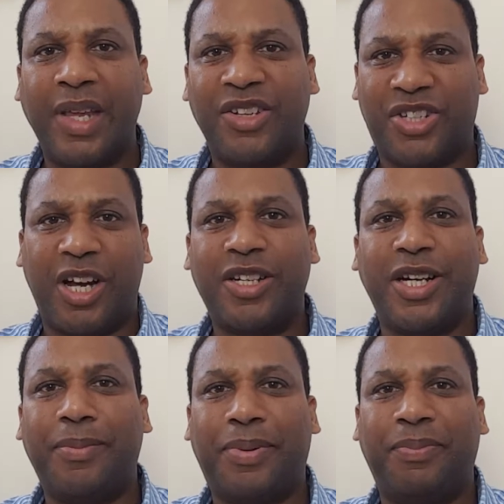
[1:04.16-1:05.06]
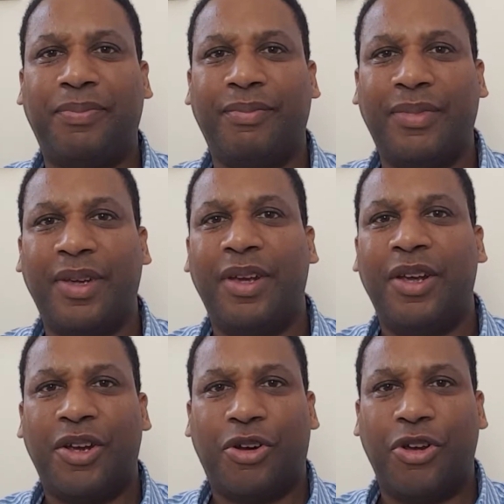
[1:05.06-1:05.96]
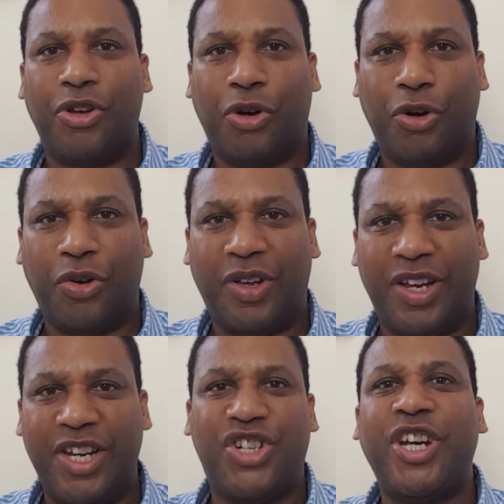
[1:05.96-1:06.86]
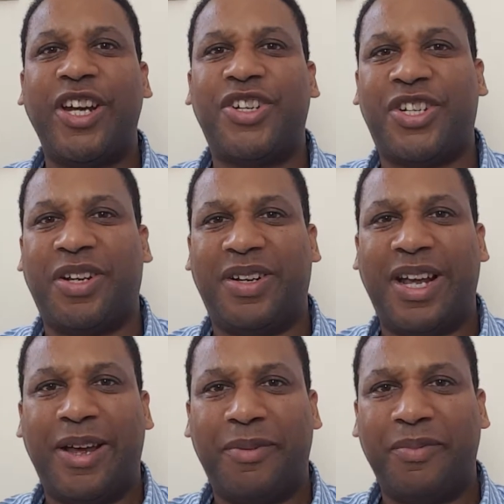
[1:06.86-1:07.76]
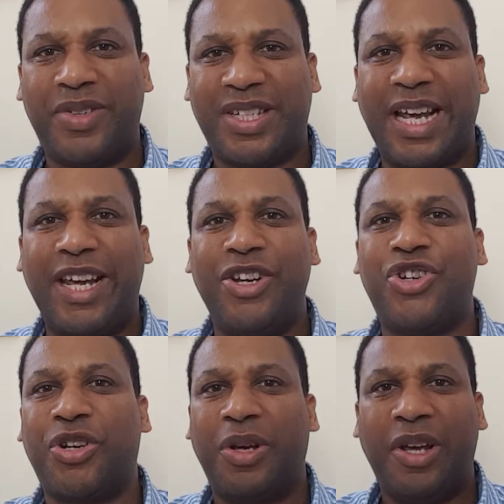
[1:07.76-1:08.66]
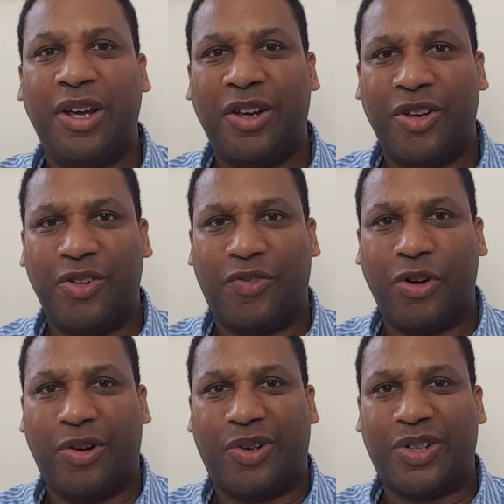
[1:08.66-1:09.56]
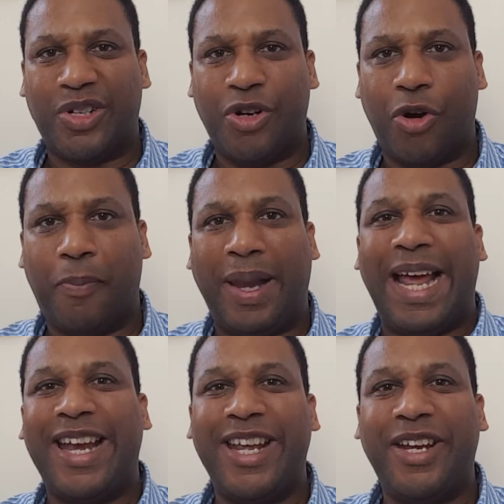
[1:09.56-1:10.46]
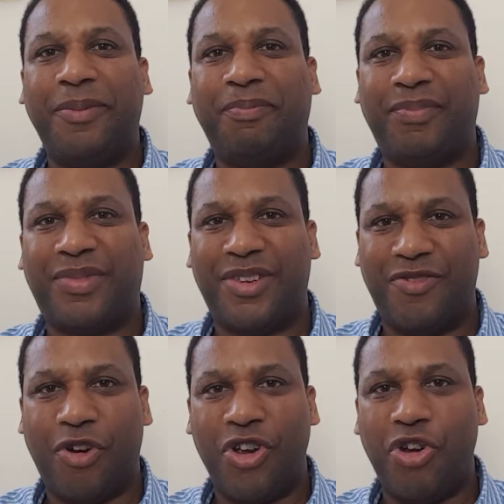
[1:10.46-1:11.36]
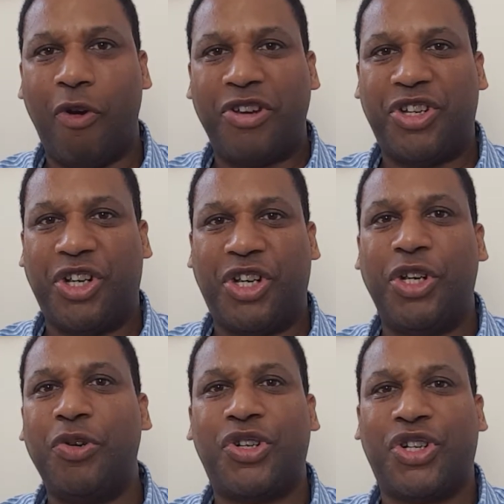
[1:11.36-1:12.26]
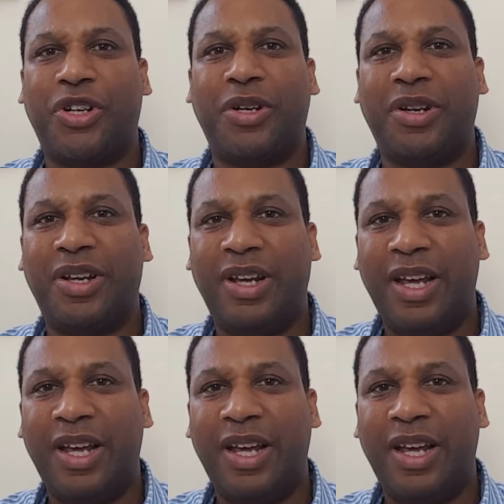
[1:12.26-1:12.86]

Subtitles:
startup, got your initiate stage, you've got your planning, you've got your execution,